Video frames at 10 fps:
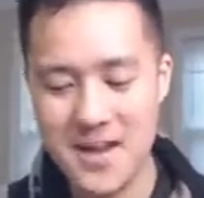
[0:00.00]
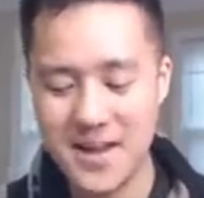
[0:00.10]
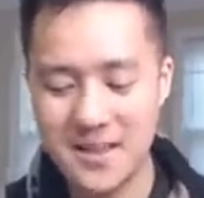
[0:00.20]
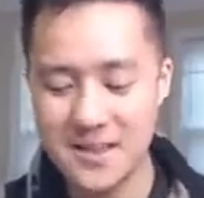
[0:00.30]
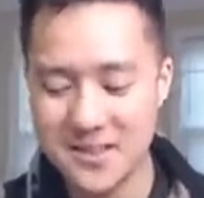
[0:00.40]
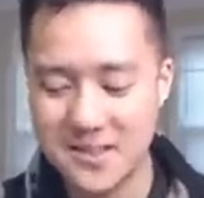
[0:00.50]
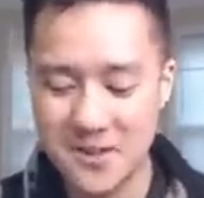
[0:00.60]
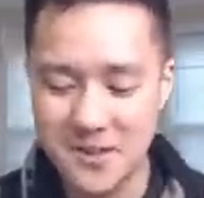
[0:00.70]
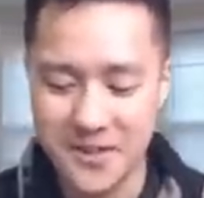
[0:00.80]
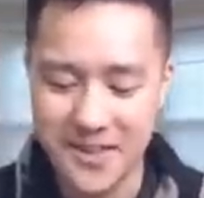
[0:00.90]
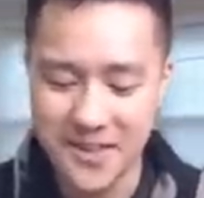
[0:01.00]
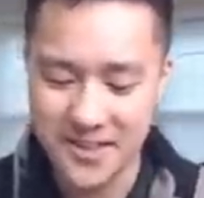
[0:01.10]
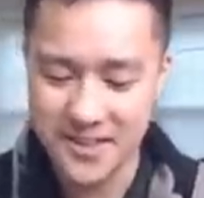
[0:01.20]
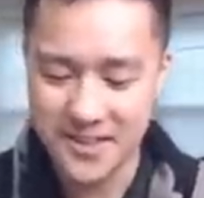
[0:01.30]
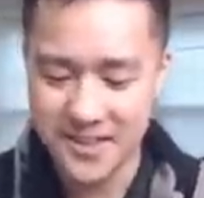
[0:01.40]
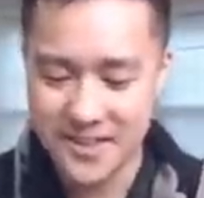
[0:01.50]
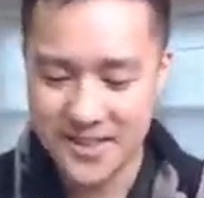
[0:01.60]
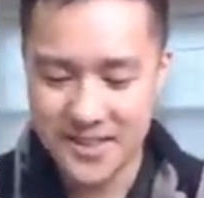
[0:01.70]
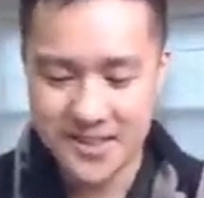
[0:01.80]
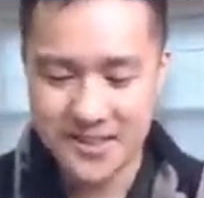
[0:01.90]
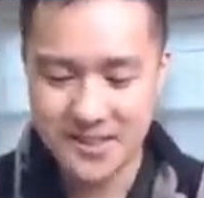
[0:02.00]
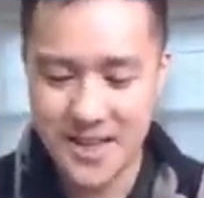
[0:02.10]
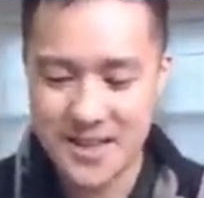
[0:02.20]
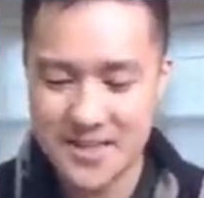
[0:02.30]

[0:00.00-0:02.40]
that looks so good. So that's